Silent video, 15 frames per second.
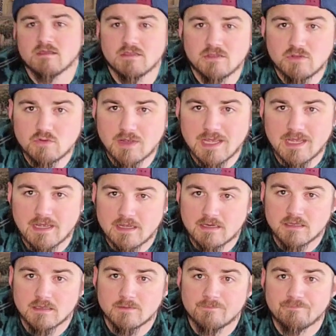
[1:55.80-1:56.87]
you
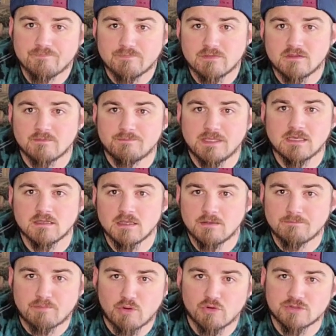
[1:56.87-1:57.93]
had the
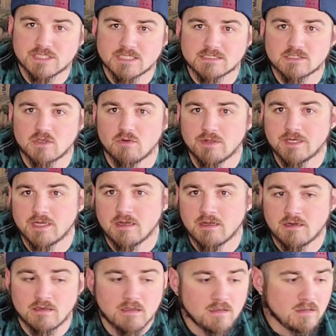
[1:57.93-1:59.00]
BLM protests going
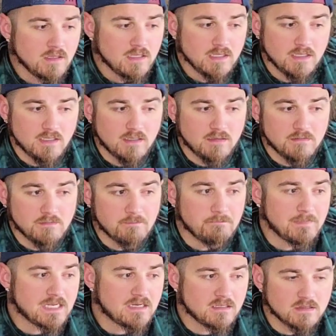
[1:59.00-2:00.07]
on in
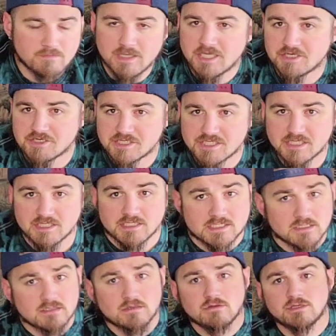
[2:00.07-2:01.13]
many of the major cities,
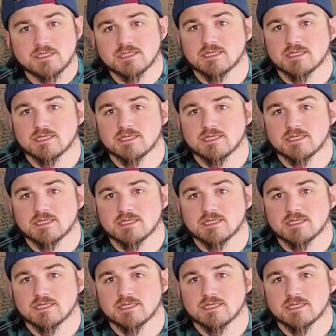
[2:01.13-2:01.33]
including